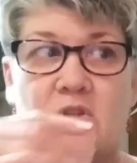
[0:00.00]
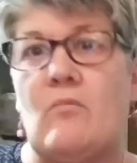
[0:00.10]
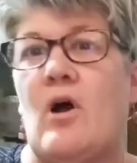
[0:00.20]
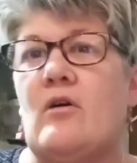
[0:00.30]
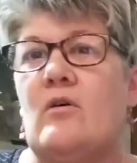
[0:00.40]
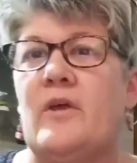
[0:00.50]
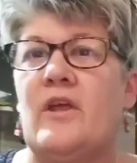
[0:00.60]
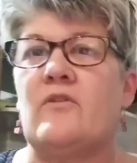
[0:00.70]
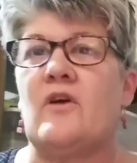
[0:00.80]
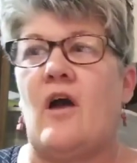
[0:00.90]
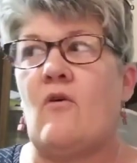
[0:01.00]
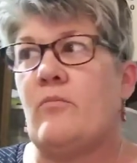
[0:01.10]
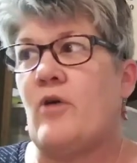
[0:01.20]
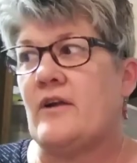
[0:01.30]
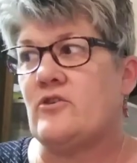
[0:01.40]
Tomorrow we go to the
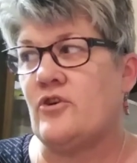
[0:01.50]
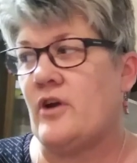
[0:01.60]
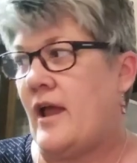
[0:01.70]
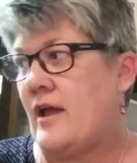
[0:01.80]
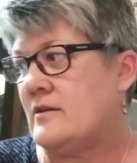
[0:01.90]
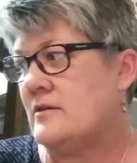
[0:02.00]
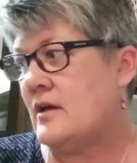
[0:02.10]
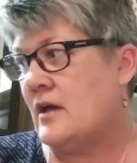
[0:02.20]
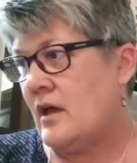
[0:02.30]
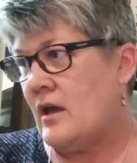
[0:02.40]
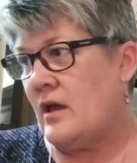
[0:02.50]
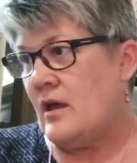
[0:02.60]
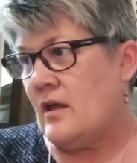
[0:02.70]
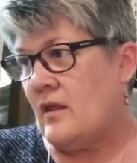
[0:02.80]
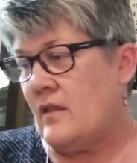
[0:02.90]
chiropractor, and
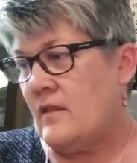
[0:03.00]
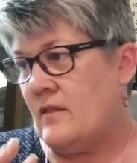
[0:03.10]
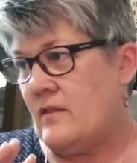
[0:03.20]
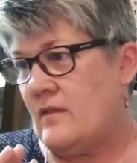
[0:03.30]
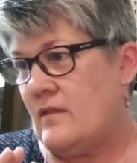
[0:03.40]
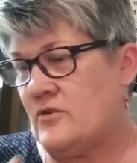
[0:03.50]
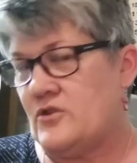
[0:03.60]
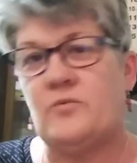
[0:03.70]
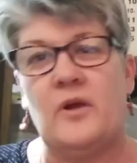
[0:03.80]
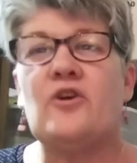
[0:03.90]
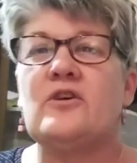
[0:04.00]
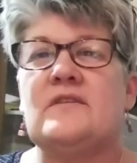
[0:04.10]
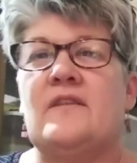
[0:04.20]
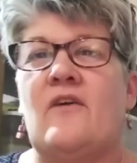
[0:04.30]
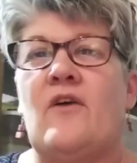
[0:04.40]
there's 3
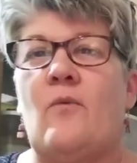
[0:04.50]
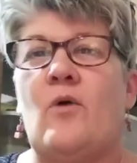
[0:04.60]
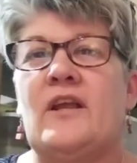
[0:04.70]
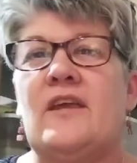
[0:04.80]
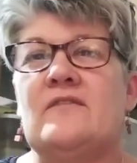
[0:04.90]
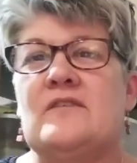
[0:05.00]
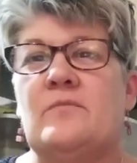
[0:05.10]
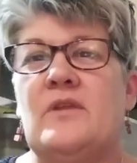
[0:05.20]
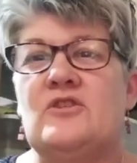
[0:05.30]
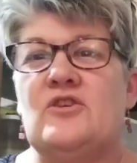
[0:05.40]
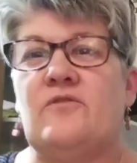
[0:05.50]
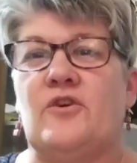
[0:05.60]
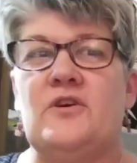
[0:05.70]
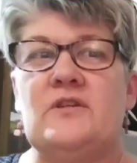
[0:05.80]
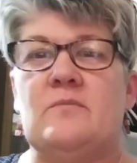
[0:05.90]
girls in there I want to give something to
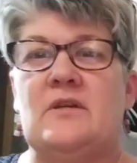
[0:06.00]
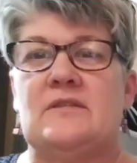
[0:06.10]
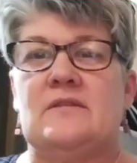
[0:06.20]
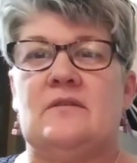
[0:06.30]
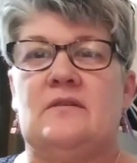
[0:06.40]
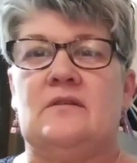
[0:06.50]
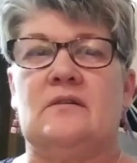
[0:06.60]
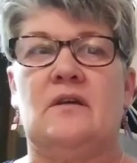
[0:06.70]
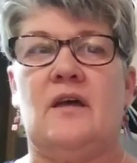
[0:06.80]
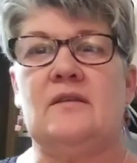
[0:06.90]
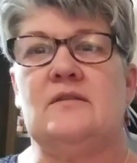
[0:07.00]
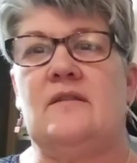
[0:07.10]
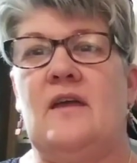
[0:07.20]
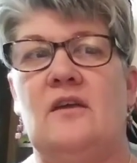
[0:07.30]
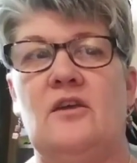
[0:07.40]
for Christmas
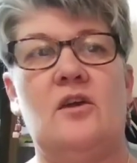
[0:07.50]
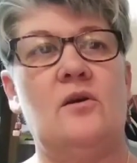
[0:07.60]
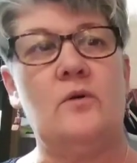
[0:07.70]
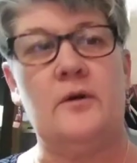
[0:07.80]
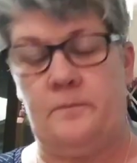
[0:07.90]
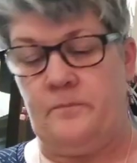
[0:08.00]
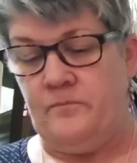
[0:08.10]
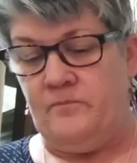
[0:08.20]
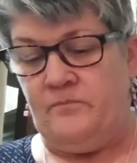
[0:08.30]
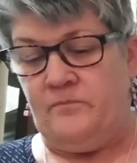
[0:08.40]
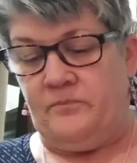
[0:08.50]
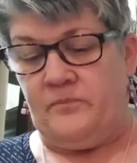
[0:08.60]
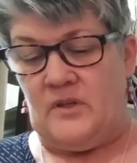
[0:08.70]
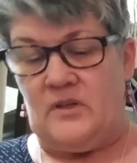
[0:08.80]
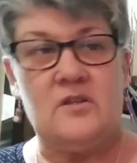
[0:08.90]
as a thank you.
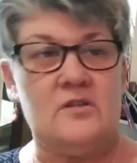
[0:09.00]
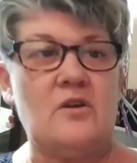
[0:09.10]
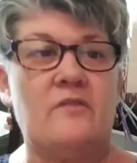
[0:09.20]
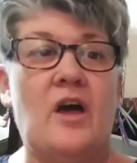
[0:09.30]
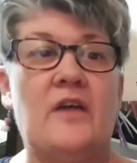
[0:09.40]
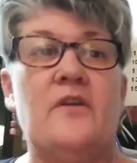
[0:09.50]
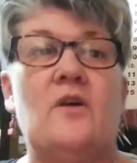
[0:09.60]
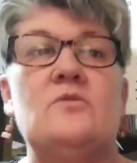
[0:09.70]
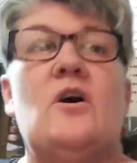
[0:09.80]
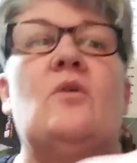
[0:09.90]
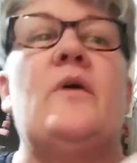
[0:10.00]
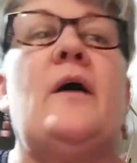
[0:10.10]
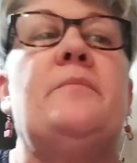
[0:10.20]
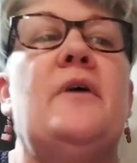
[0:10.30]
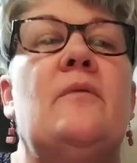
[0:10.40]
So I've got those all
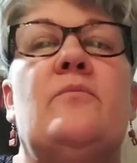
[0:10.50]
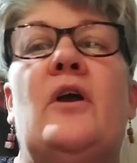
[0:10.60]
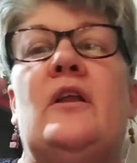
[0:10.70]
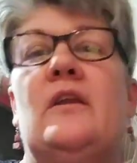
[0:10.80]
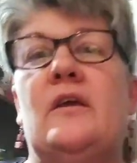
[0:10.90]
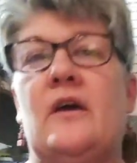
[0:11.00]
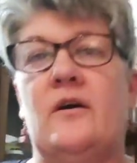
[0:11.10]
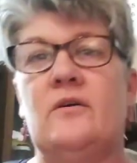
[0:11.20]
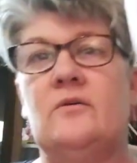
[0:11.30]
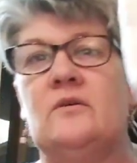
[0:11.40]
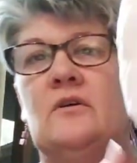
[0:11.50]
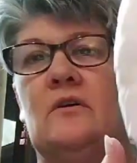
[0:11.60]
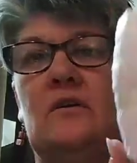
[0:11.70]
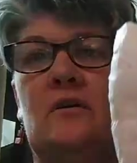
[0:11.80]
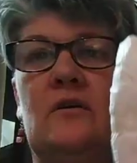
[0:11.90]
wrapped up and ready to go.
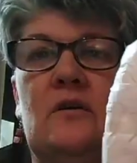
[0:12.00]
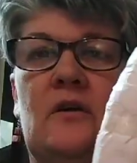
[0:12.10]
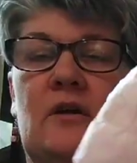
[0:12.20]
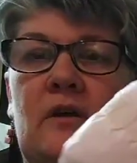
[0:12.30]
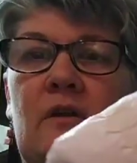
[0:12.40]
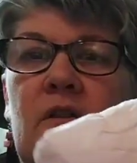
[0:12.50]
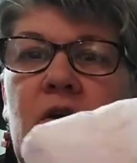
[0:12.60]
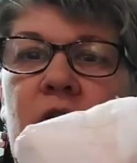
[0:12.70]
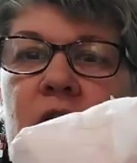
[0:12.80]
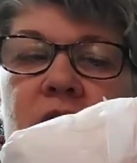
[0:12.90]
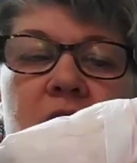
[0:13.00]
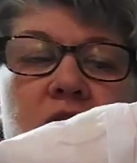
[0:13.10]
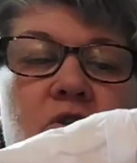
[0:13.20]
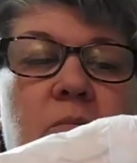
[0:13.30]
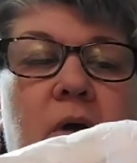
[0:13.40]
They're in a
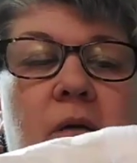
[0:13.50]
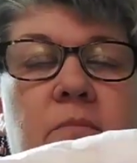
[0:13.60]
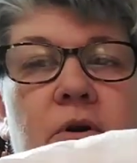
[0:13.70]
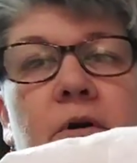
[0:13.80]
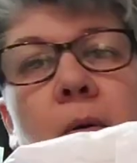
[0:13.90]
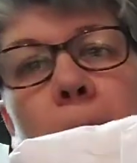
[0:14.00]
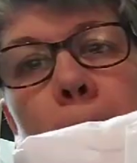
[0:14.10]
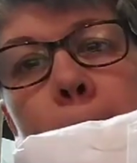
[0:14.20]
tissue paper.